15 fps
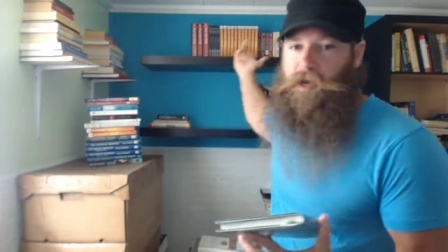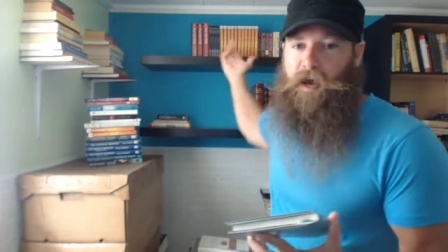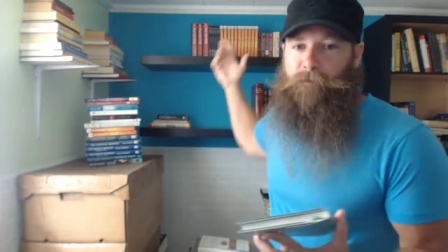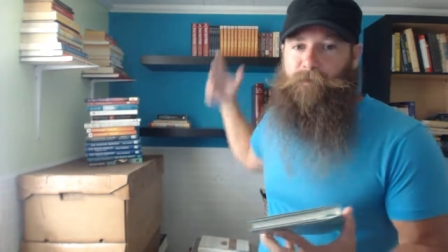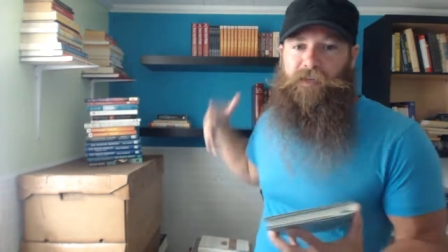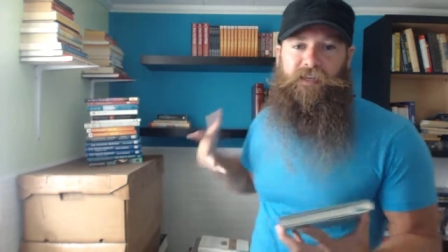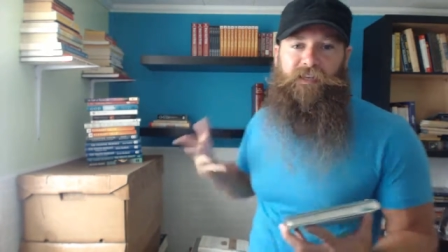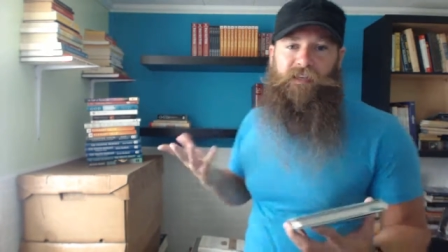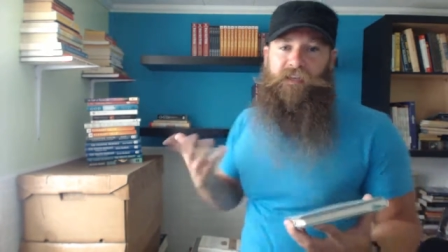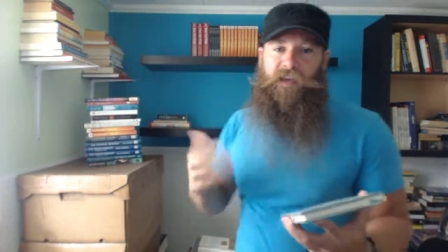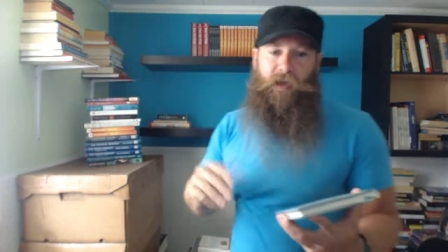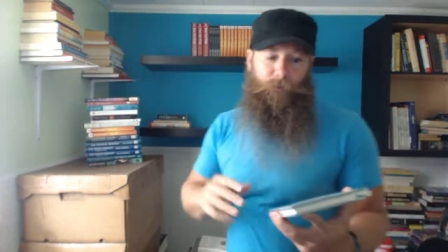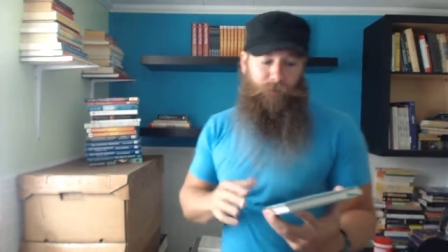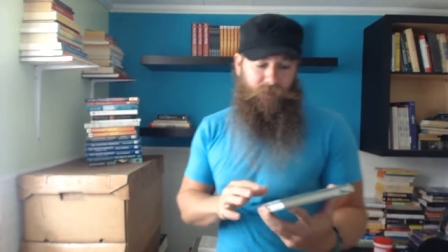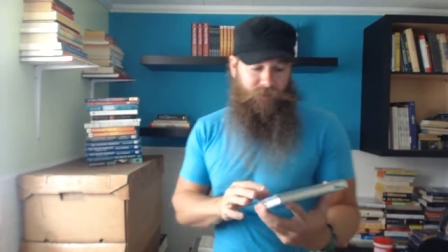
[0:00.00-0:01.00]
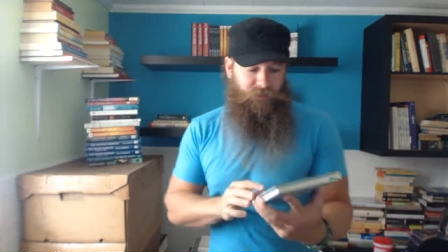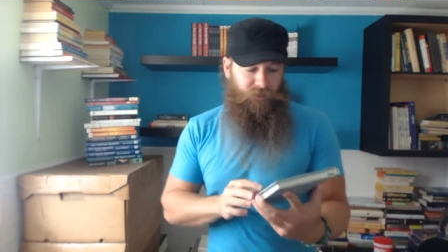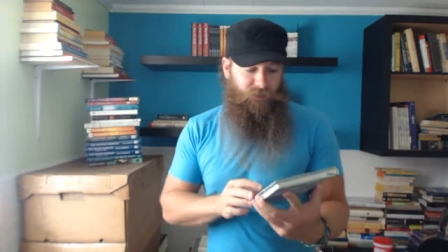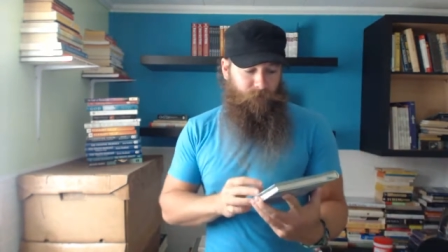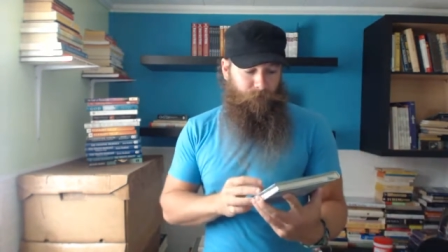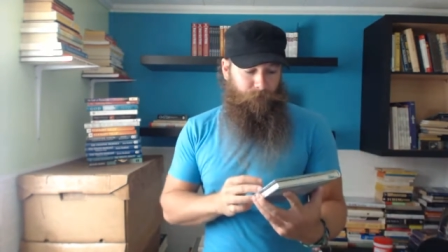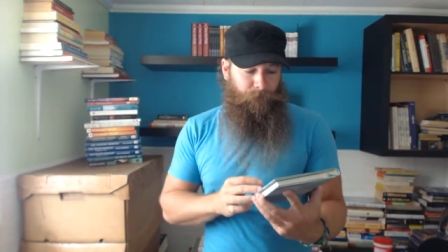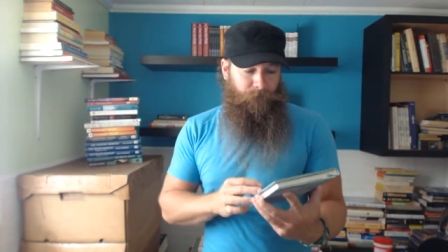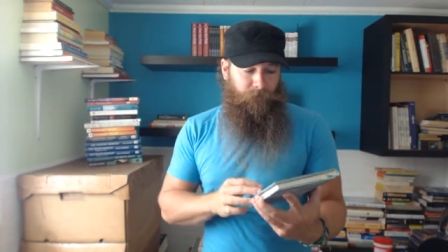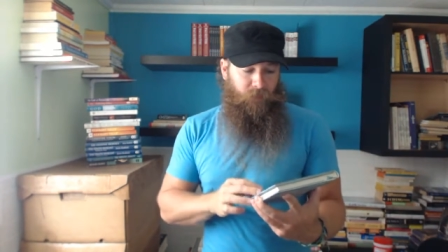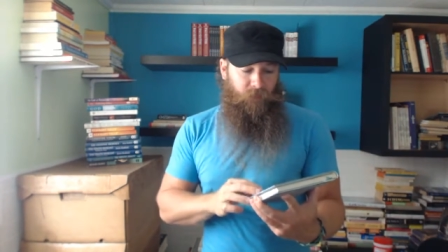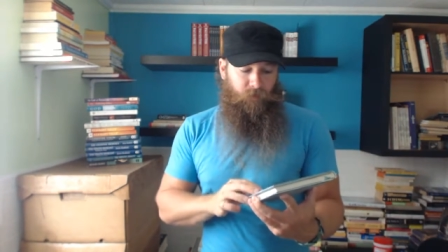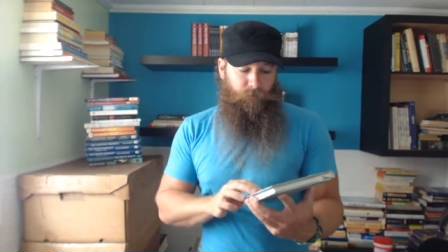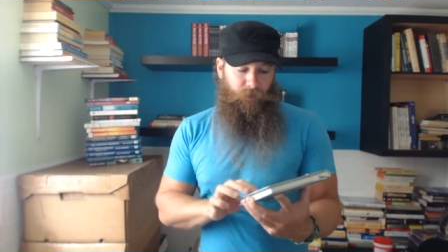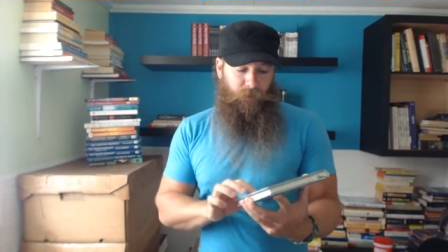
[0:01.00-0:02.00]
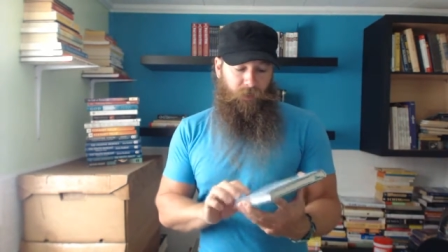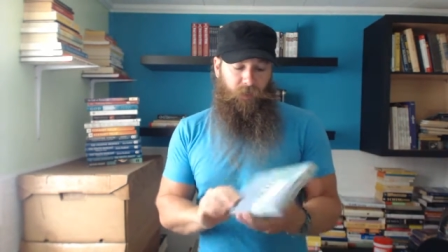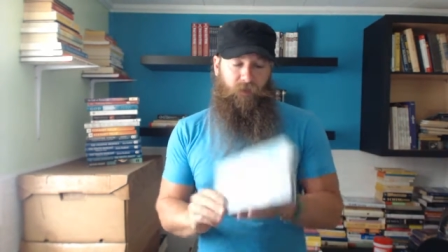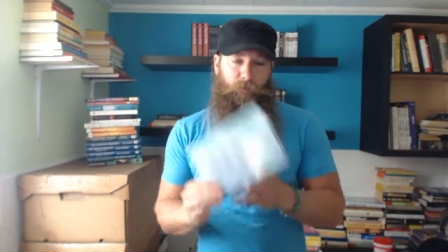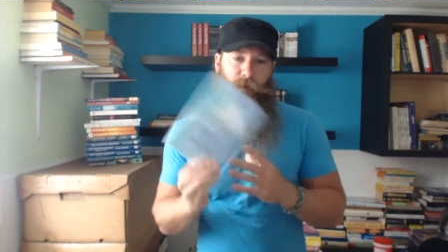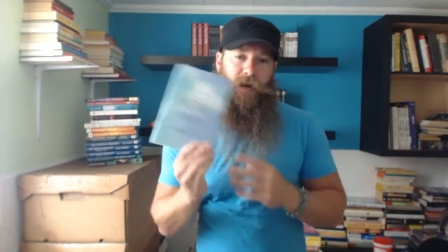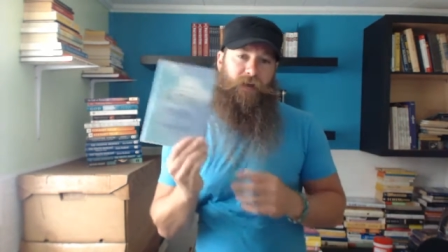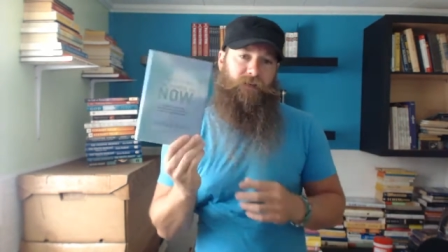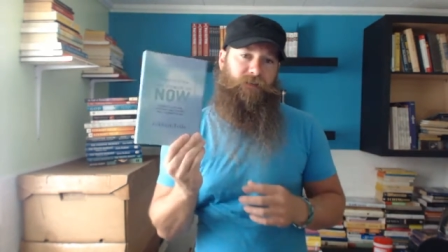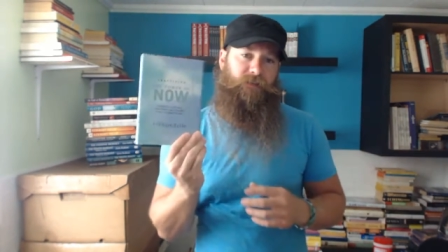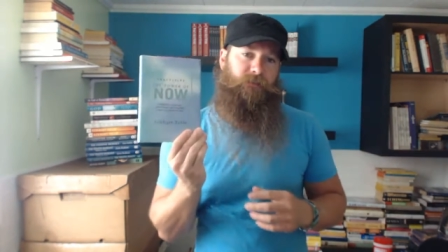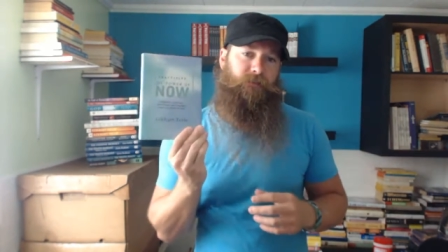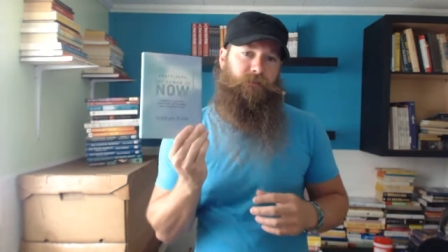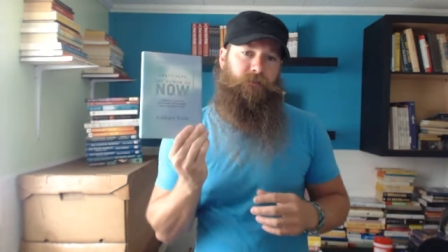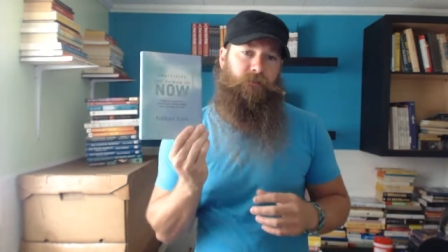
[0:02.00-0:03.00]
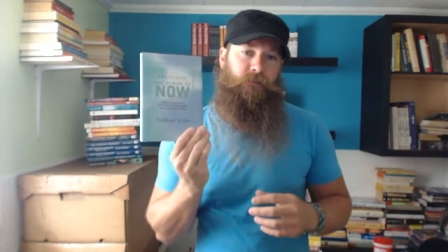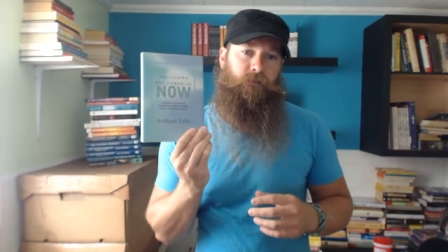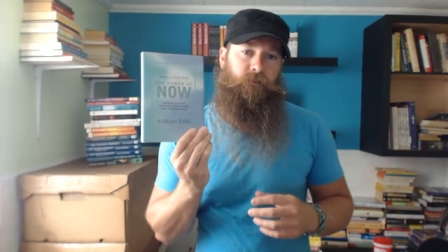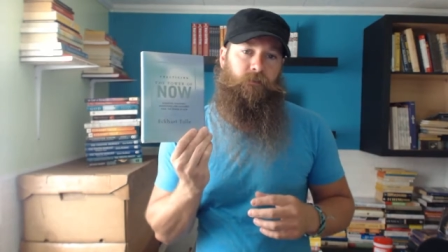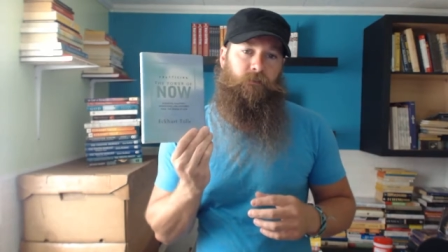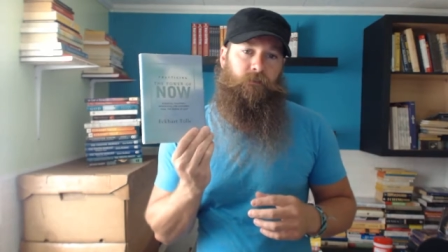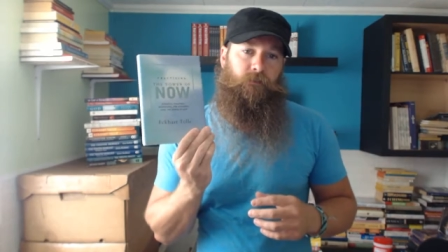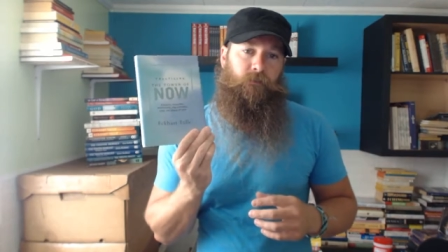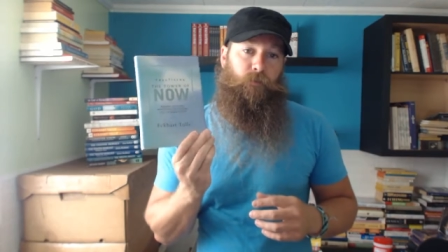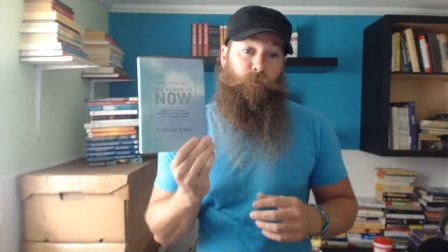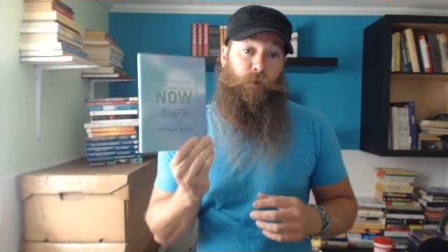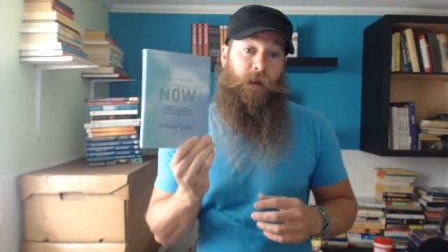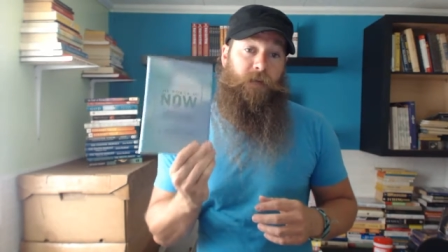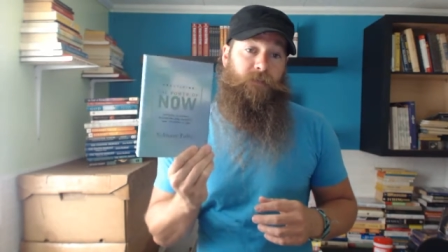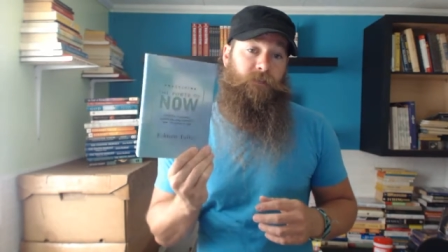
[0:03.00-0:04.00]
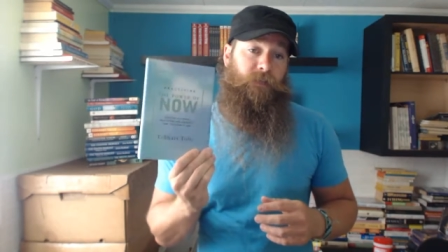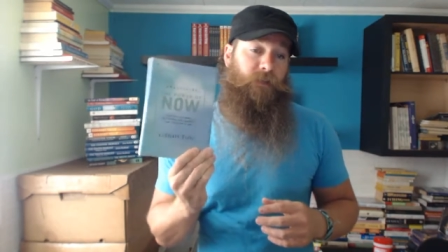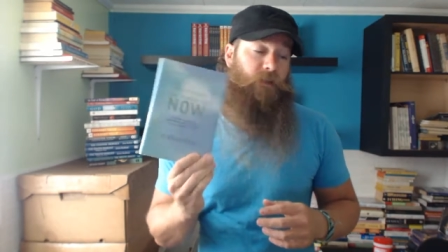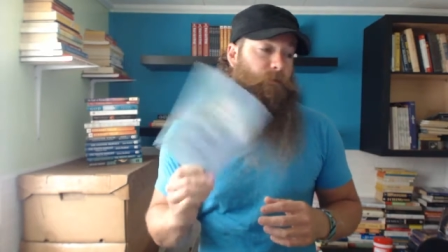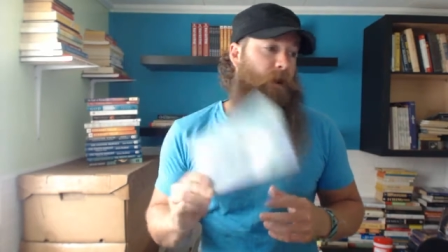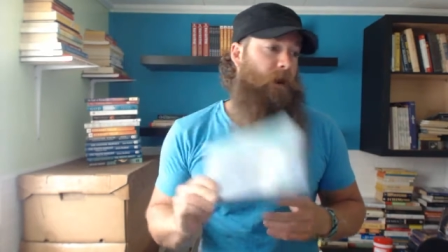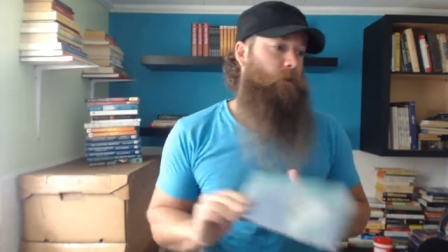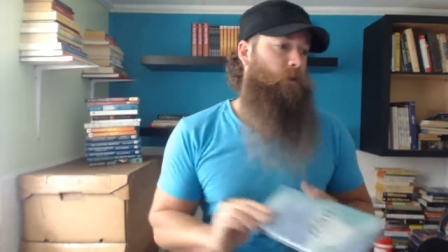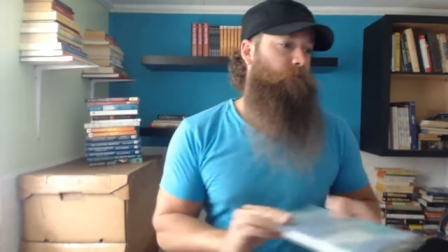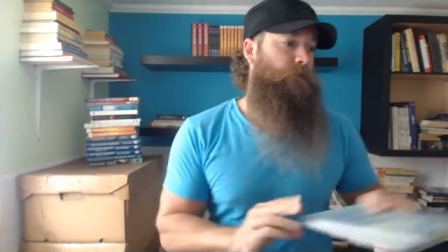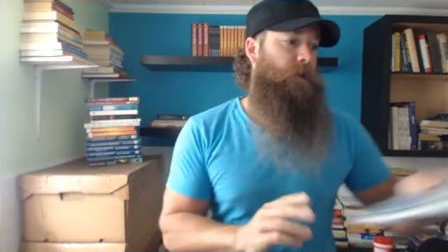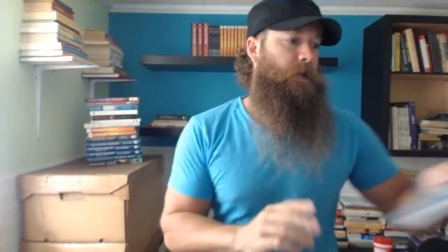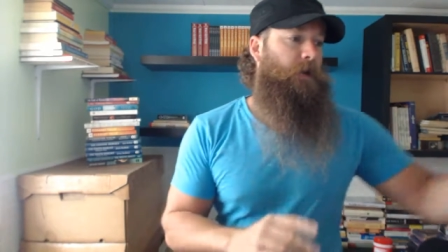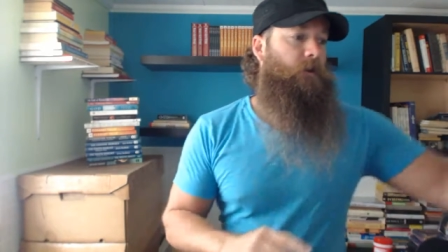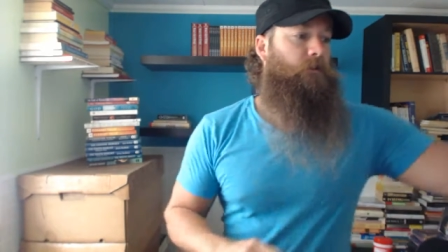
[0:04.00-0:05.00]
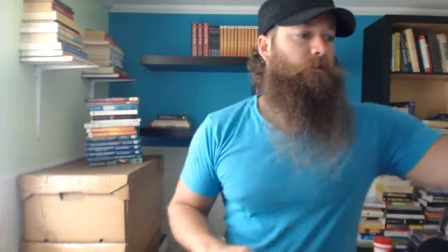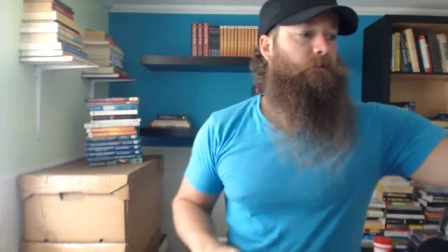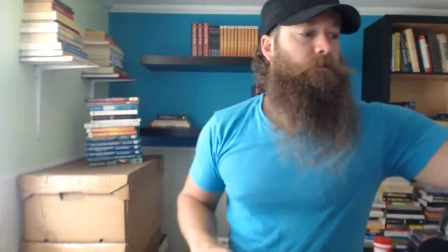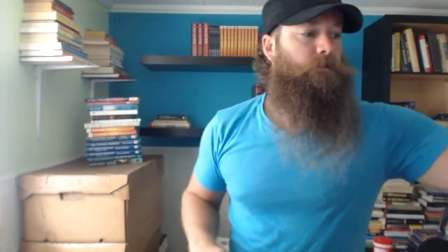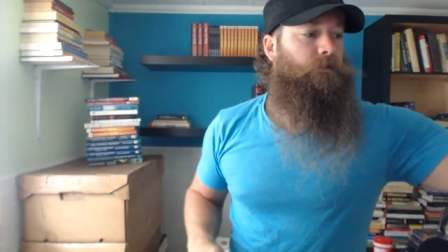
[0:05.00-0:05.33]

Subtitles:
a copy, I picked it up. But Practicing the Power of Now.